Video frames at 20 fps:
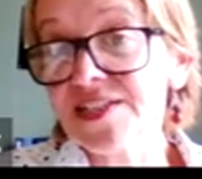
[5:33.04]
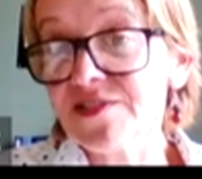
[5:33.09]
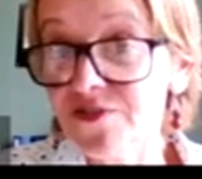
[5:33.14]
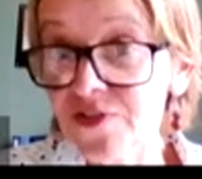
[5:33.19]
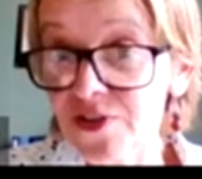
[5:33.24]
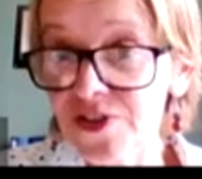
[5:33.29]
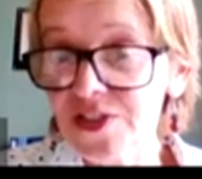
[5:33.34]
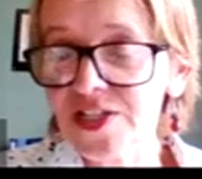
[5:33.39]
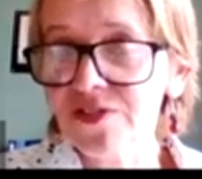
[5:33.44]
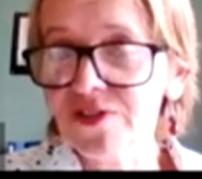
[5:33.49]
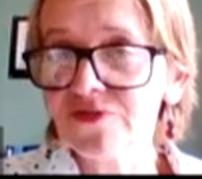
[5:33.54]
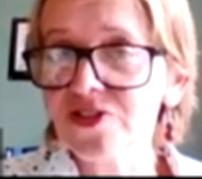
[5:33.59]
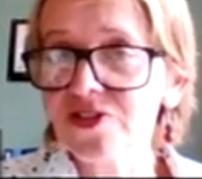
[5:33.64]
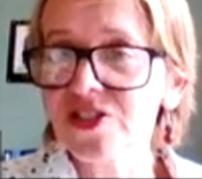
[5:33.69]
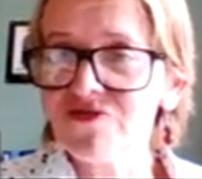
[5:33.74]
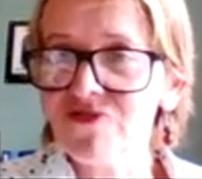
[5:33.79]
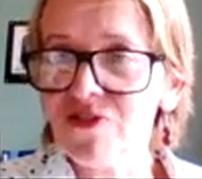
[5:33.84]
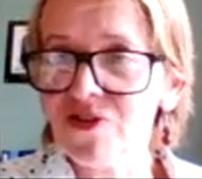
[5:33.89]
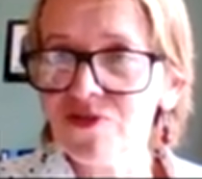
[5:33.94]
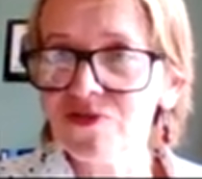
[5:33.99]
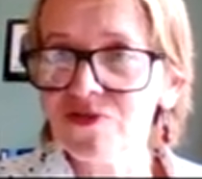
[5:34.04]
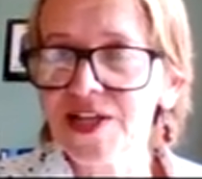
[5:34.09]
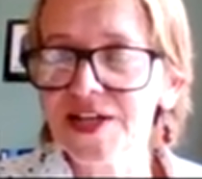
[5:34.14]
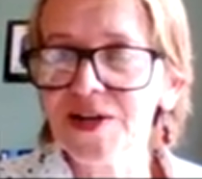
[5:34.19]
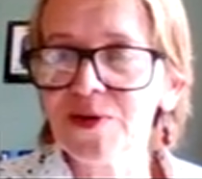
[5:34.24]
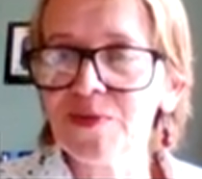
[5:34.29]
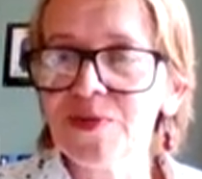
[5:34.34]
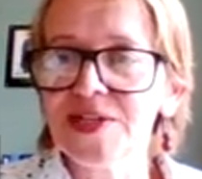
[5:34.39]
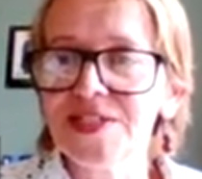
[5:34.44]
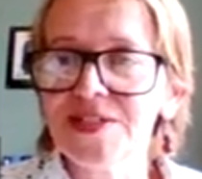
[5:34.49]
a vertical scroll,
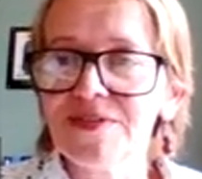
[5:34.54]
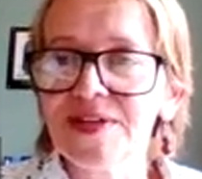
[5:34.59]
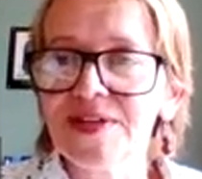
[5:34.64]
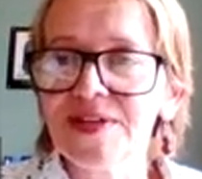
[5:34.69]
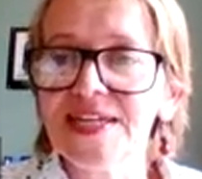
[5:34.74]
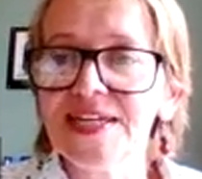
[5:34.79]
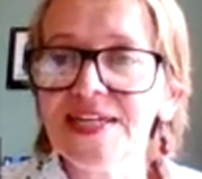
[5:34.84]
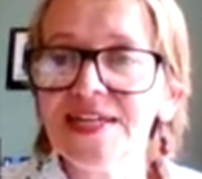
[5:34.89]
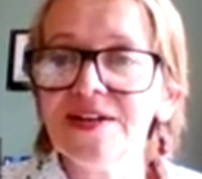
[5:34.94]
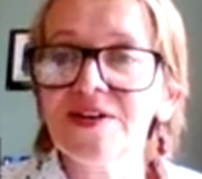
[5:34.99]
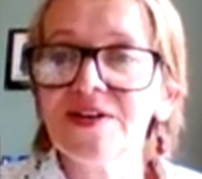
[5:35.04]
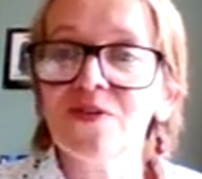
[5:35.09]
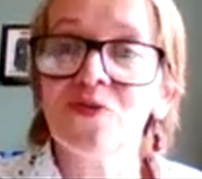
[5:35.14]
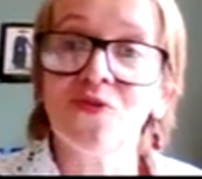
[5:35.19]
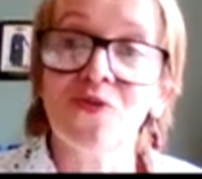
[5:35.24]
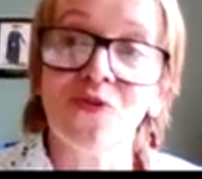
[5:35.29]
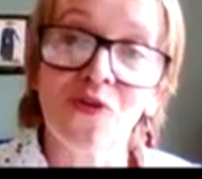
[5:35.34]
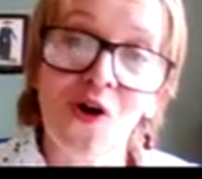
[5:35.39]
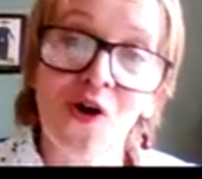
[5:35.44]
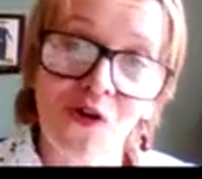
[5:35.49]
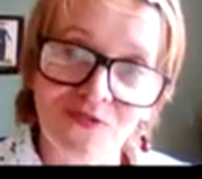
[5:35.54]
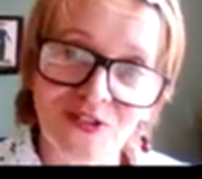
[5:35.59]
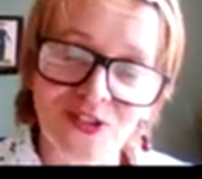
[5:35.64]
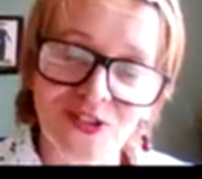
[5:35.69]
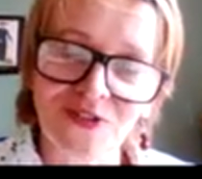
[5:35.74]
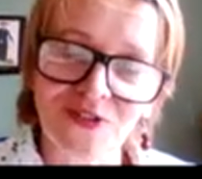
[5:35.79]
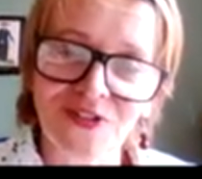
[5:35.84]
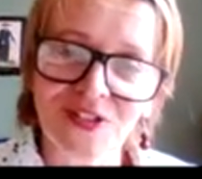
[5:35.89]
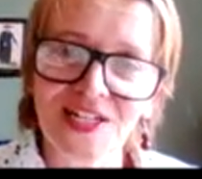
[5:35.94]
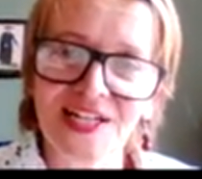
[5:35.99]
like we're doing here, or
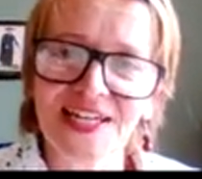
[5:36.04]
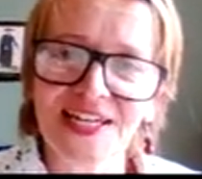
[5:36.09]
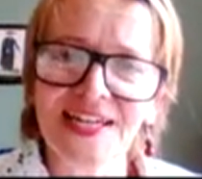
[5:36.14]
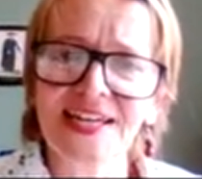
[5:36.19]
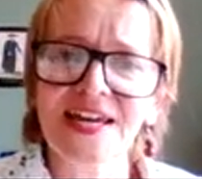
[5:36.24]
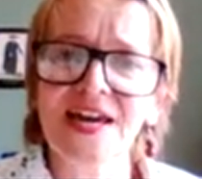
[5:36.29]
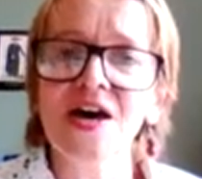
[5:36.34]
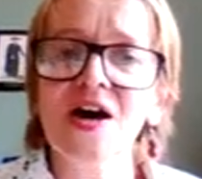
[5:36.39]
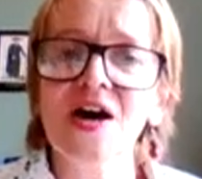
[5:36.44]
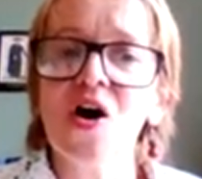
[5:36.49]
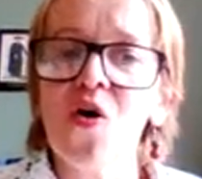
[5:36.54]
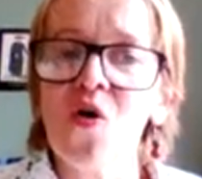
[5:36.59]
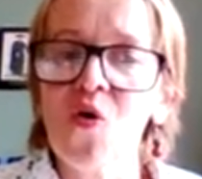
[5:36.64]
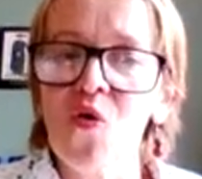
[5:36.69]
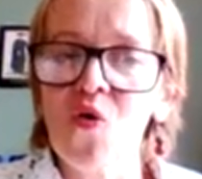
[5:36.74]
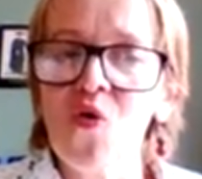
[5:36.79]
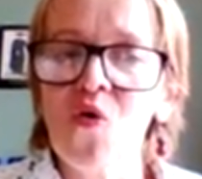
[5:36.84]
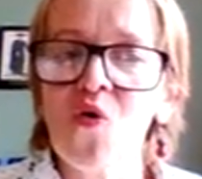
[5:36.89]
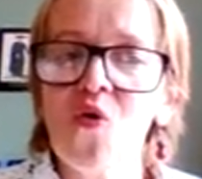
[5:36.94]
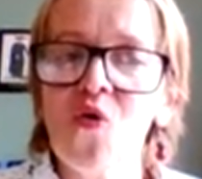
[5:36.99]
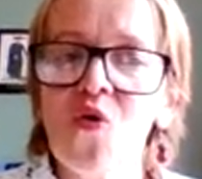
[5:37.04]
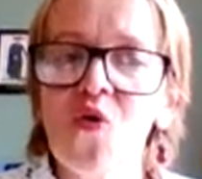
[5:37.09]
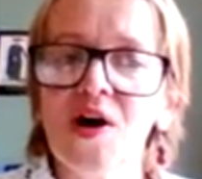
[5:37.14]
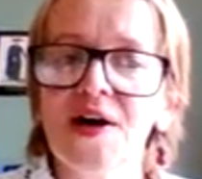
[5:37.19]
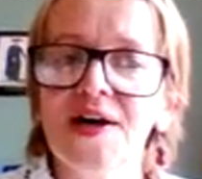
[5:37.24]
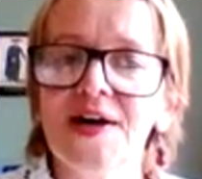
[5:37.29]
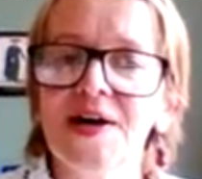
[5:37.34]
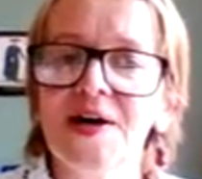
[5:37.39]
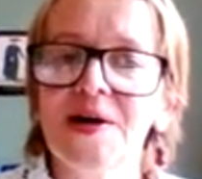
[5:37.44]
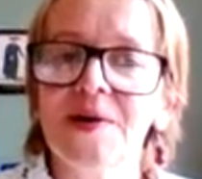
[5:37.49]
horizontally, or
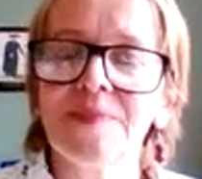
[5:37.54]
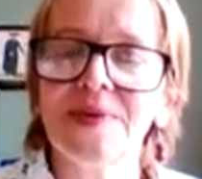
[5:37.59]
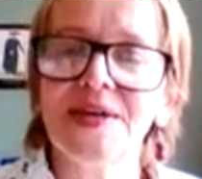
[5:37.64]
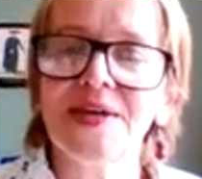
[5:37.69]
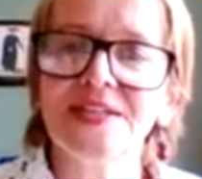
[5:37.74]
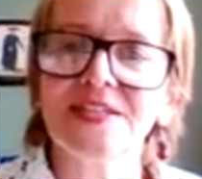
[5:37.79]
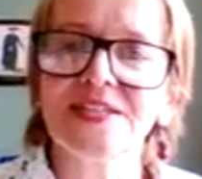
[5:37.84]
in a